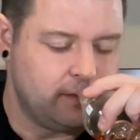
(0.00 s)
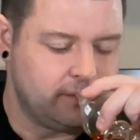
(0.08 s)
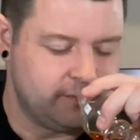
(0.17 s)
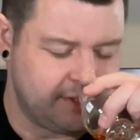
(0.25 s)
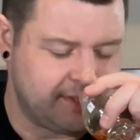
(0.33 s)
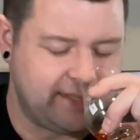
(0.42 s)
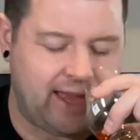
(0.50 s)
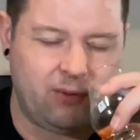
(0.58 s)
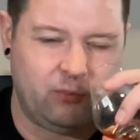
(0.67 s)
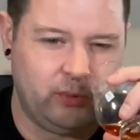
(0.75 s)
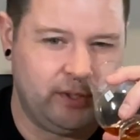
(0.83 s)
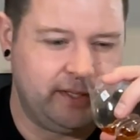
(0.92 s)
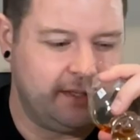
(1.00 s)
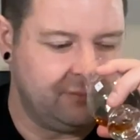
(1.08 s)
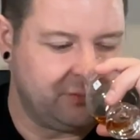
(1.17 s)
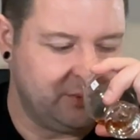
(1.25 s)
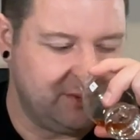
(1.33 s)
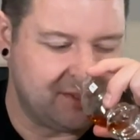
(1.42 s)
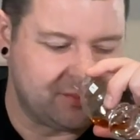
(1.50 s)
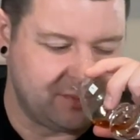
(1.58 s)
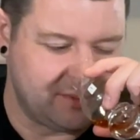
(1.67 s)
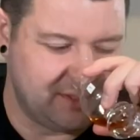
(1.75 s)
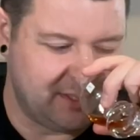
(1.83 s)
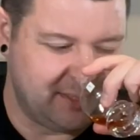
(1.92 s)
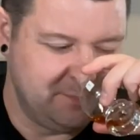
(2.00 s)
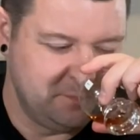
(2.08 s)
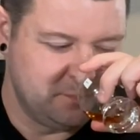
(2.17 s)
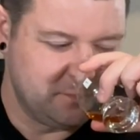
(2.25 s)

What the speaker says: Just that wood influence with the